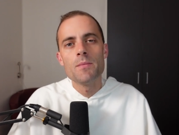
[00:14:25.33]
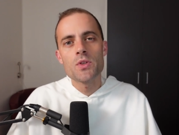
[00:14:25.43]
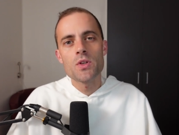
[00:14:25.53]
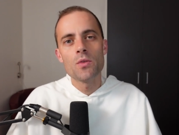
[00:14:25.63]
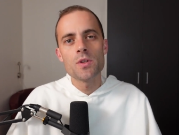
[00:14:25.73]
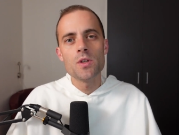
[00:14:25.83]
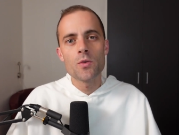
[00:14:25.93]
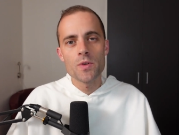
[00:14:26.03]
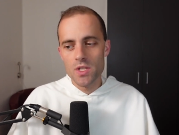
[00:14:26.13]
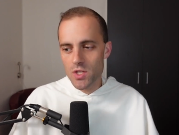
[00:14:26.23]
and the most holy
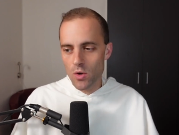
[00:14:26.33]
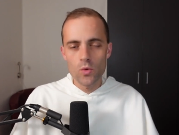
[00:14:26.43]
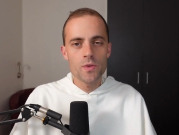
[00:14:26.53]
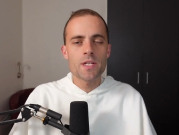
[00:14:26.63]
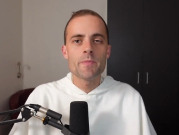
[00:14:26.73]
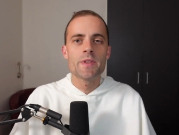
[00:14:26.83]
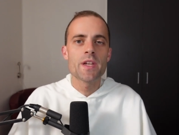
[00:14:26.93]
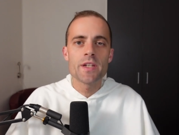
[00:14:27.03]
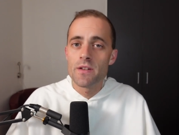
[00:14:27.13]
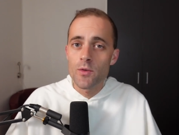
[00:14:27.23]
Eucharist, this whole
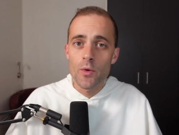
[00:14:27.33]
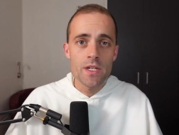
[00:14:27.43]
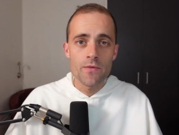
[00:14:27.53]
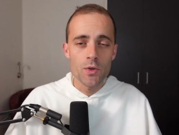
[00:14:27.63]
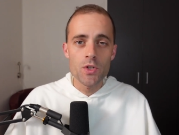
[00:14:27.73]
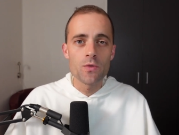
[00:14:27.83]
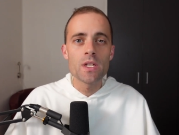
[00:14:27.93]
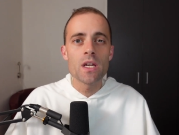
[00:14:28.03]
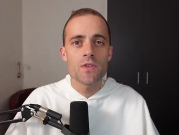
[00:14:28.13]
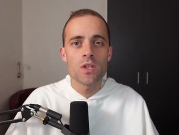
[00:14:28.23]
dispensation of grace,
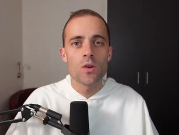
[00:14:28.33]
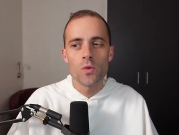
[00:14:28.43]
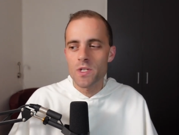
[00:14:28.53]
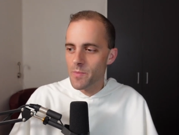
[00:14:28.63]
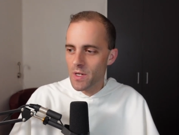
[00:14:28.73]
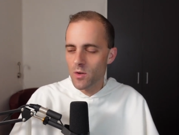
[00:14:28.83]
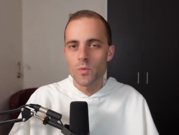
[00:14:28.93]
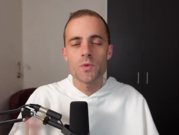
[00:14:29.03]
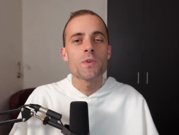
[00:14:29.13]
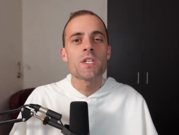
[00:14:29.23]
virtue, and the gifts of the Holy
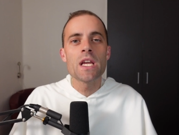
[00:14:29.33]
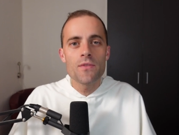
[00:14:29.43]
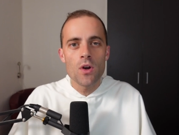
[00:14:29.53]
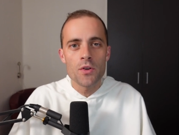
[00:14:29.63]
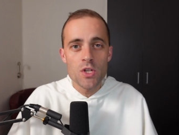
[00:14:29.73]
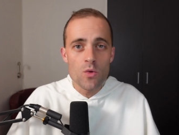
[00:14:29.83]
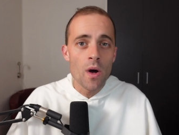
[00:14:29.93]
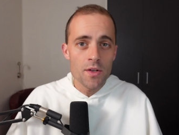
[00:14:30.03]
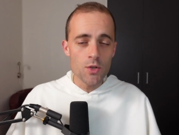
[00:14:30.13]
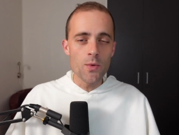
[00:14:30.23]
Spirit, which will safeguard
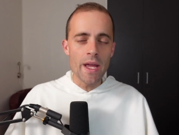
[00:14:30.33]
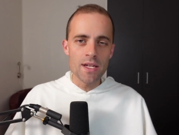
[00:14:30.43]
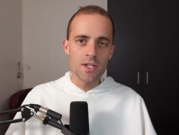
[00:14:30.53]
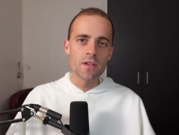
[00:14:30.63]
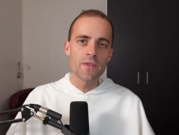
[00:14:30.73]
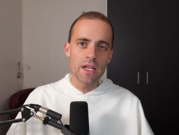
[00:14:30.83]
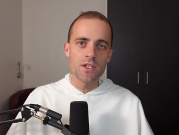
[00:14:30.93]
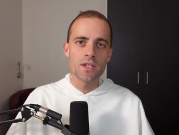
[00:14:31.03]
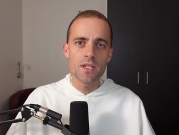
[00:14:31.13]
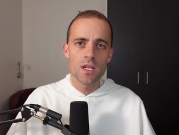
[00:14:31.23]
you unto ages of
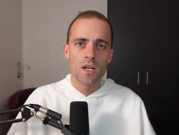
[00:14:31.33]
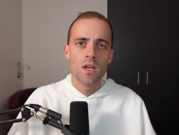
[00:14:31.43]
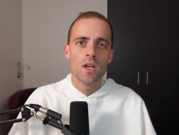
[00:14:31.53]
ages,